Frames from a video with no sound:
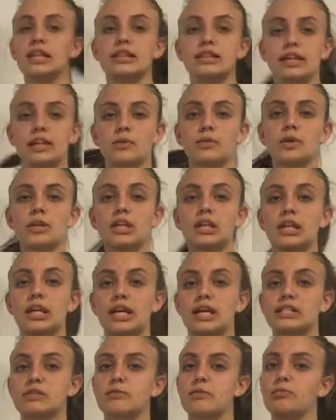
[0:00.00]
a liquid
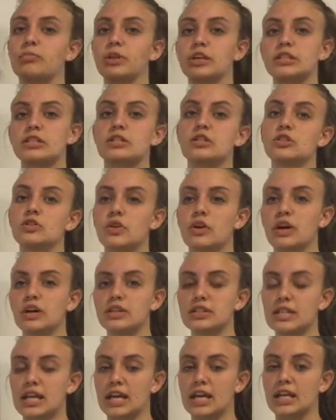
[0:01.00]
has been placed into a
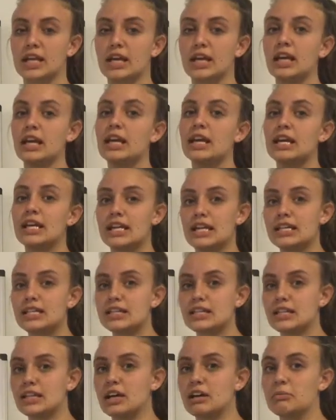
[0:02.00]
container,
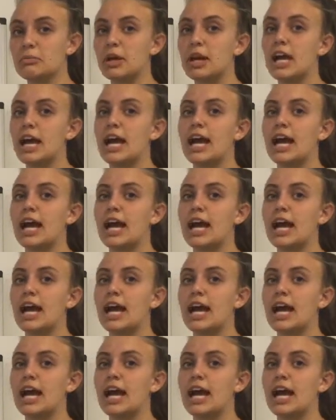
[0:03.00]
heated up,